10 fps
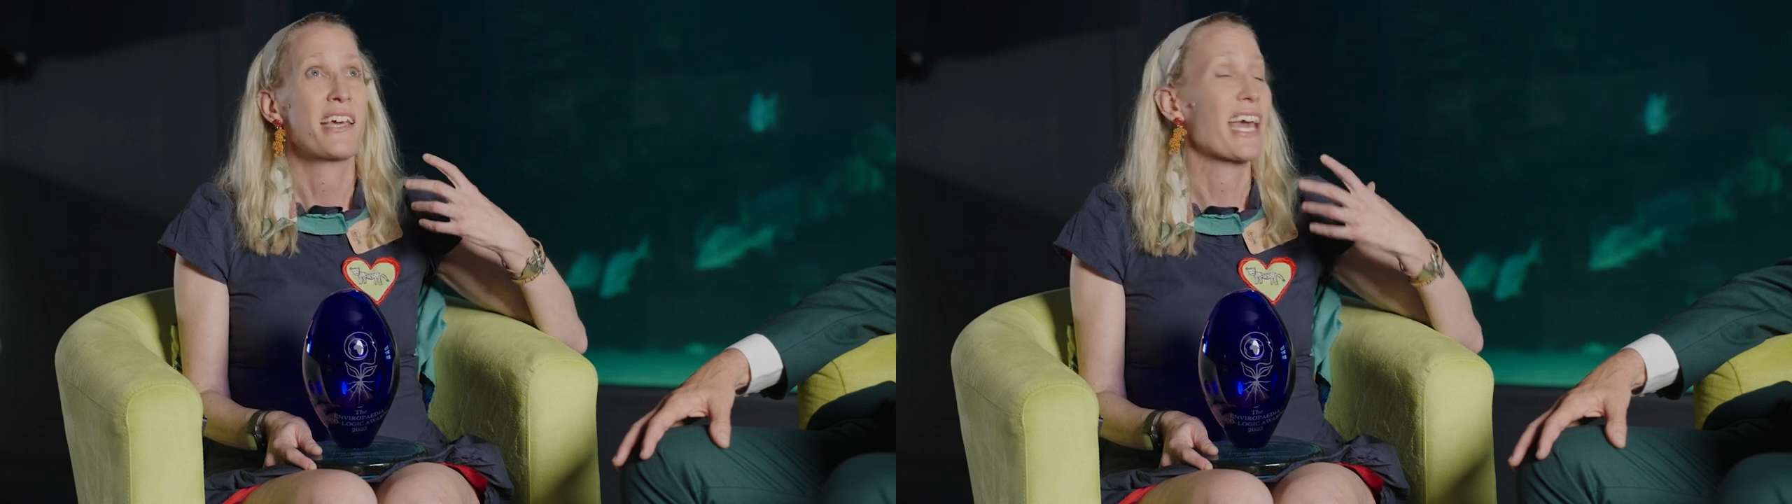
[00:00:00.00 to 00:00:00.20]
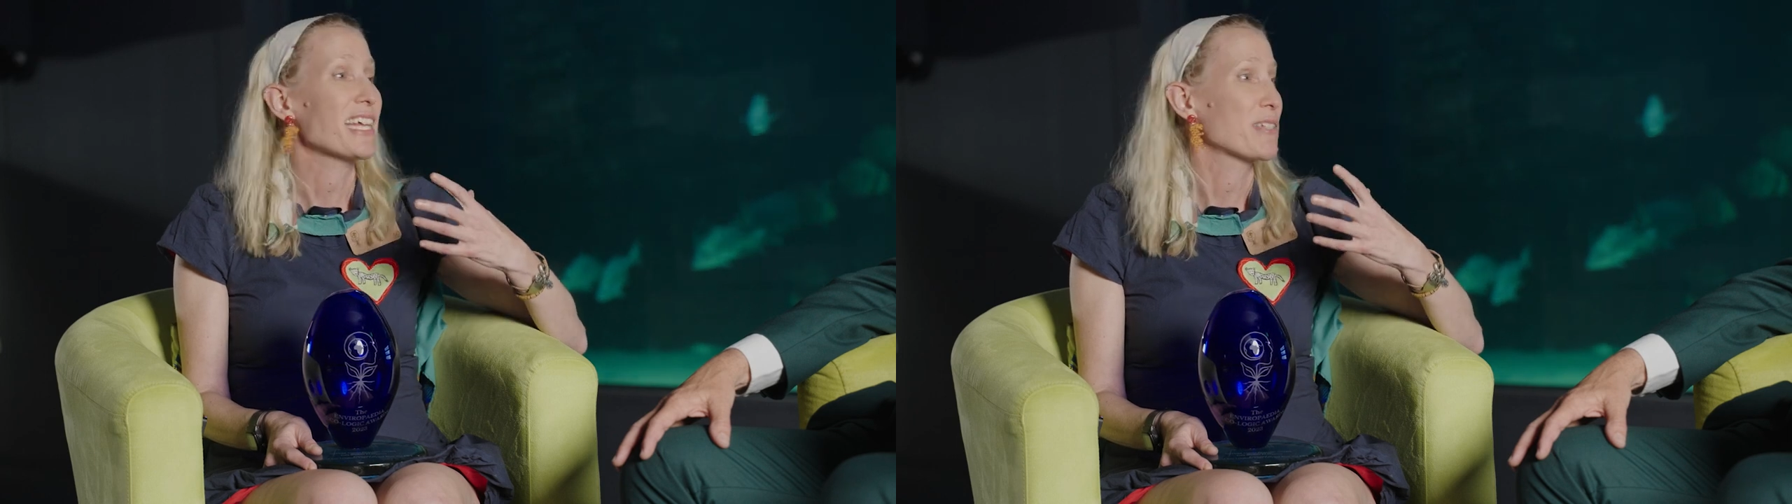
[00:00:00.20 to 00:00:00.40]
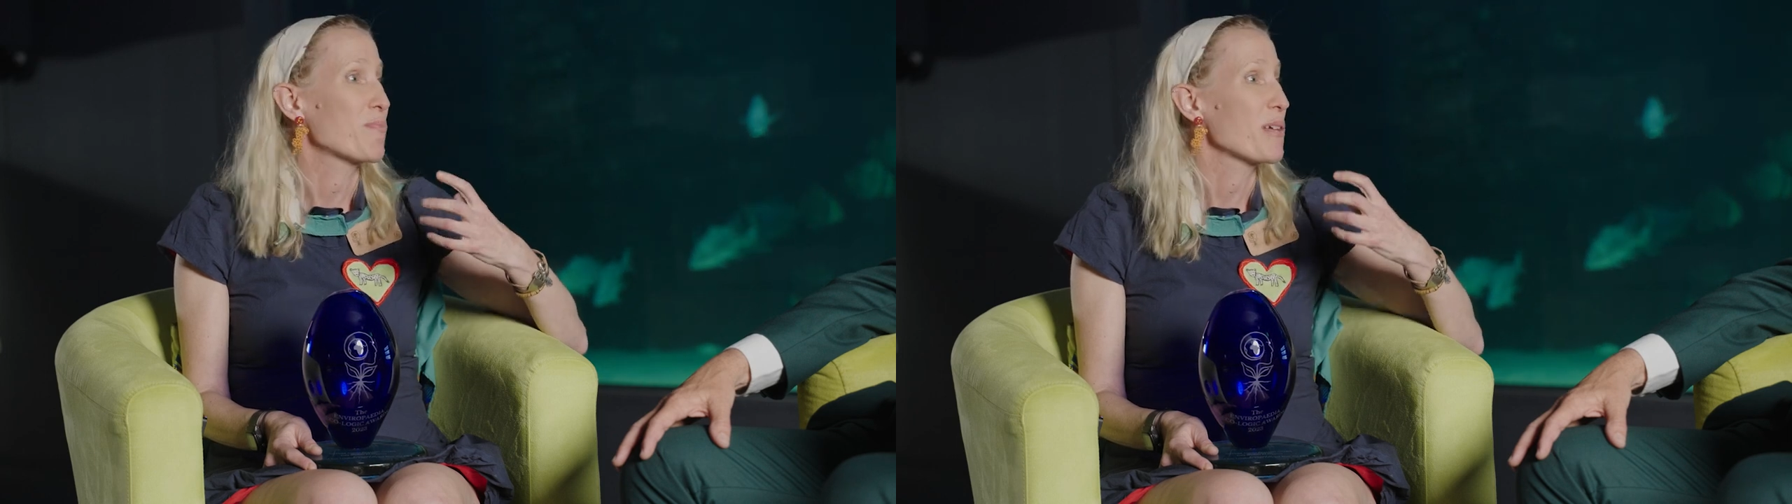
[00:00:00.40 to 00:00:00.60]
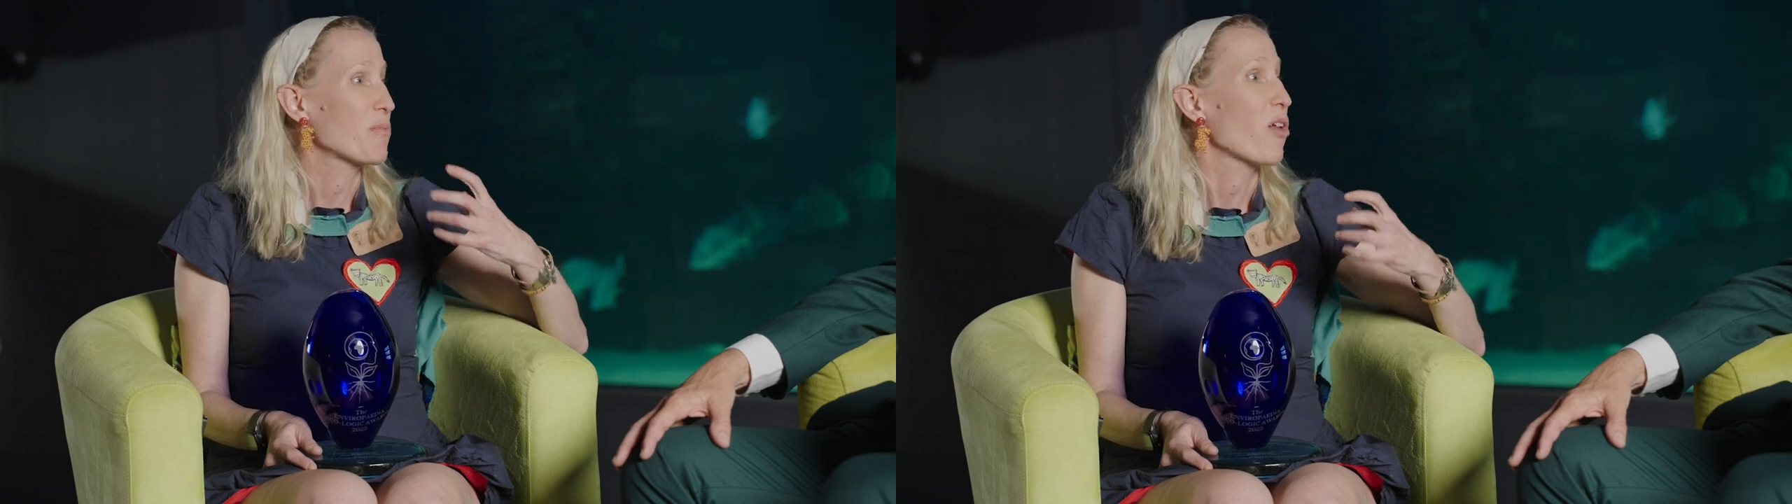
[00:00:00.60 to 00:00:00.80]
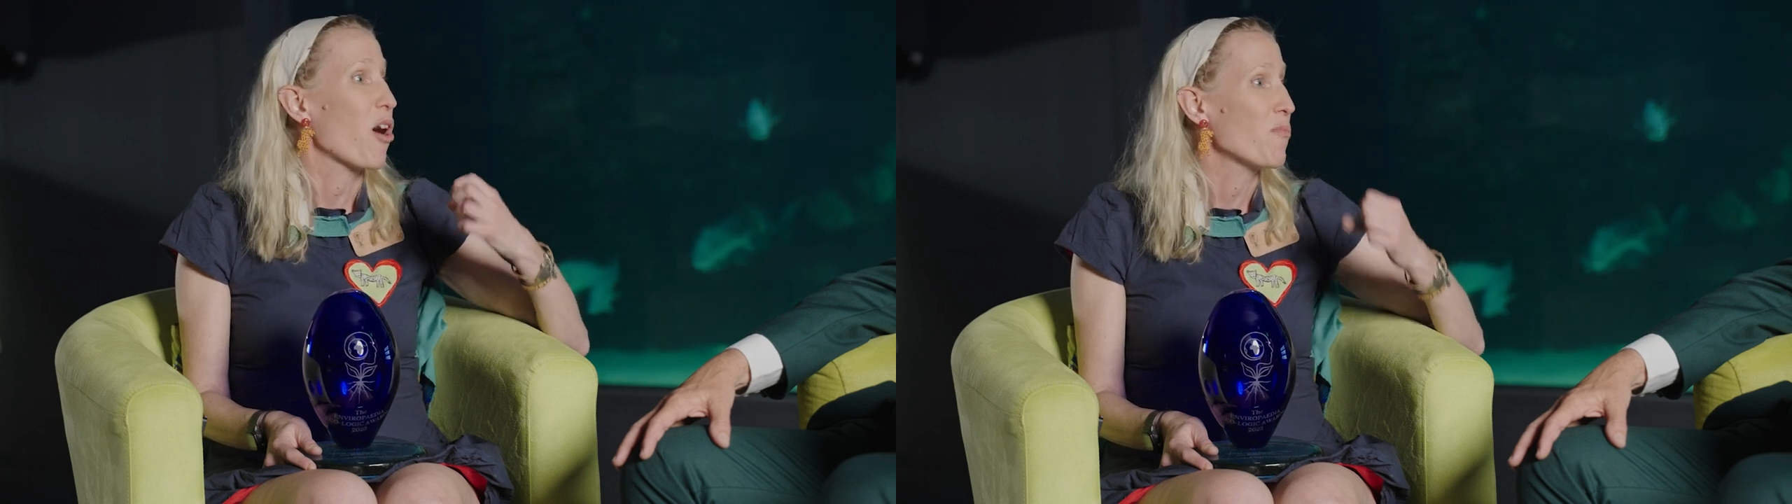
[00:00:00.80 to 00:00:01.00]
get
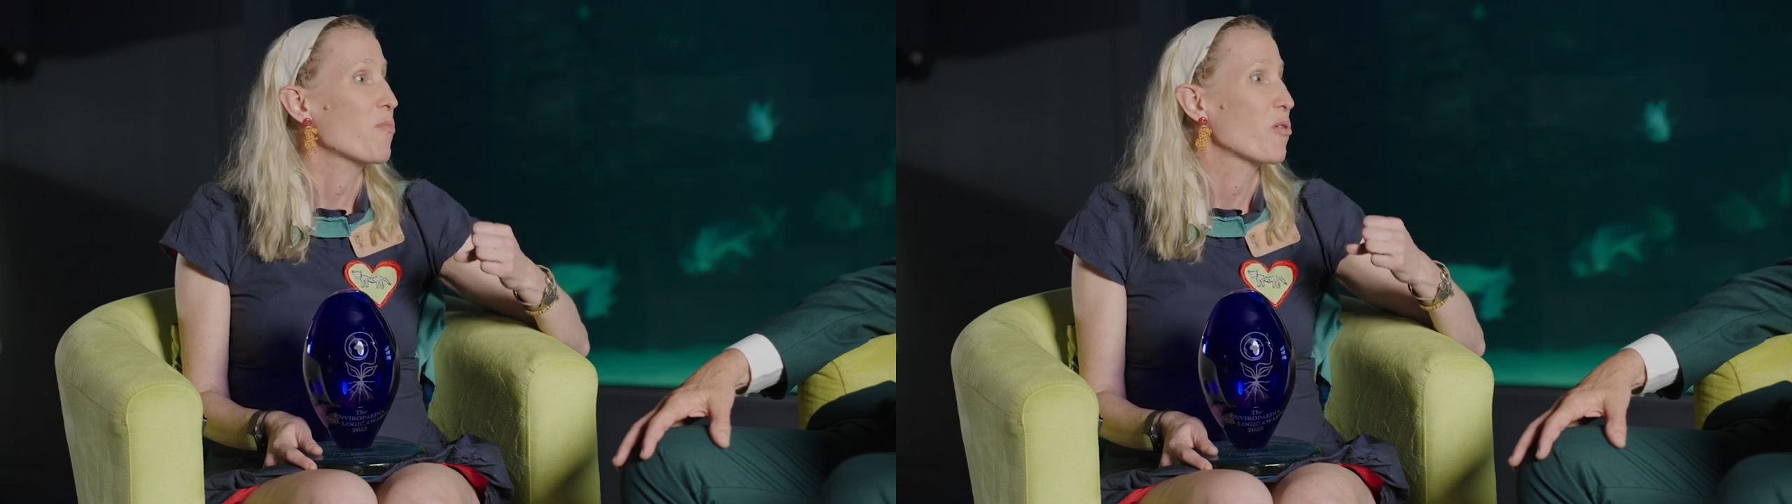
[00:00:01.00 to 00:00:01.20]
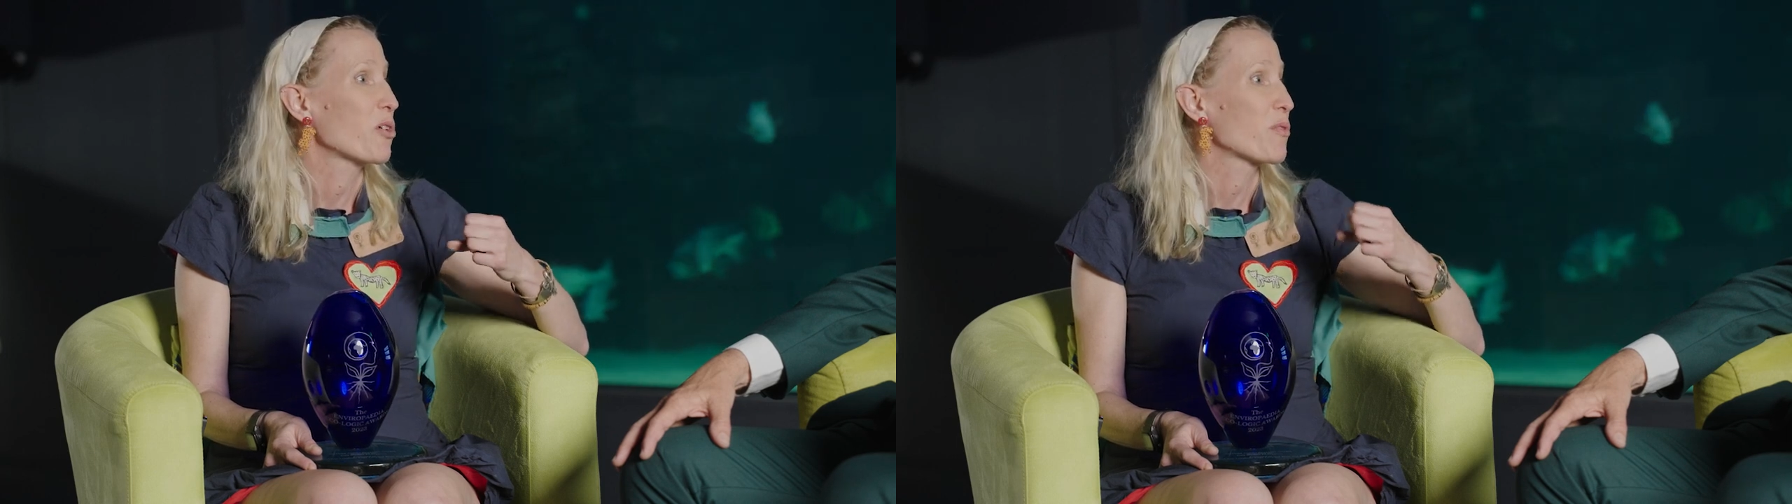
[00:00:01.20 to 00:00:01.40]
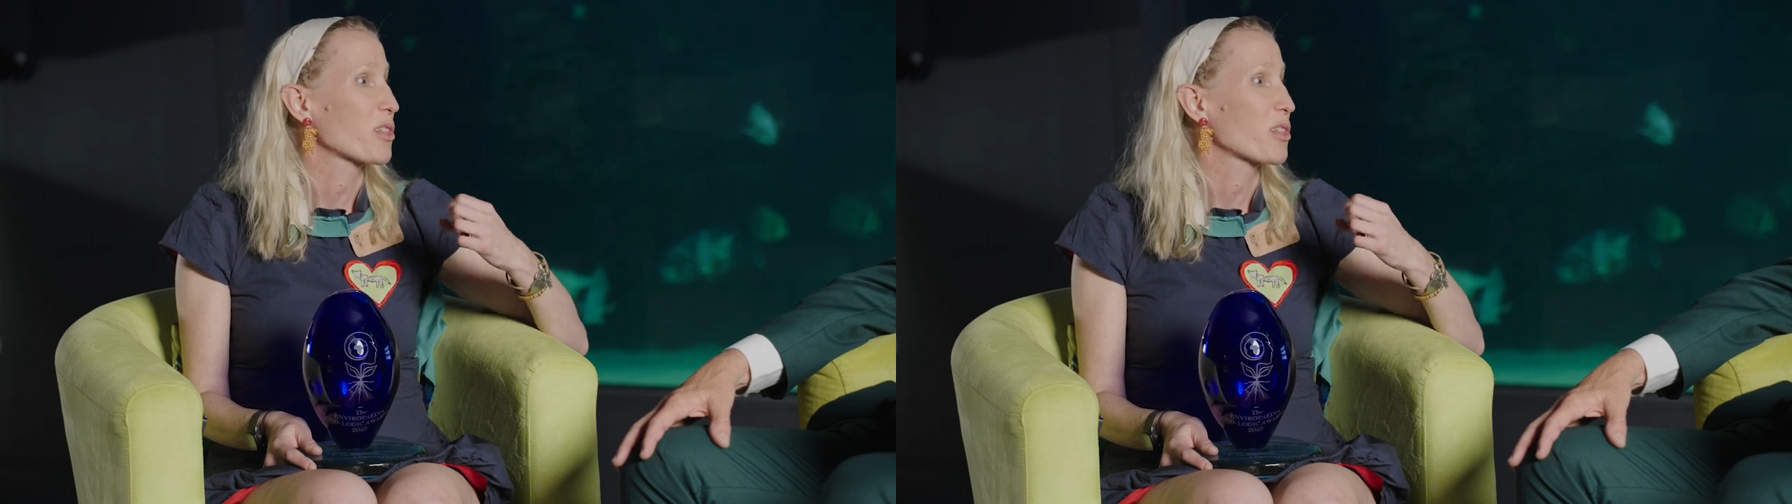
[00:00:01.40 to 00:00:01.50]
people on board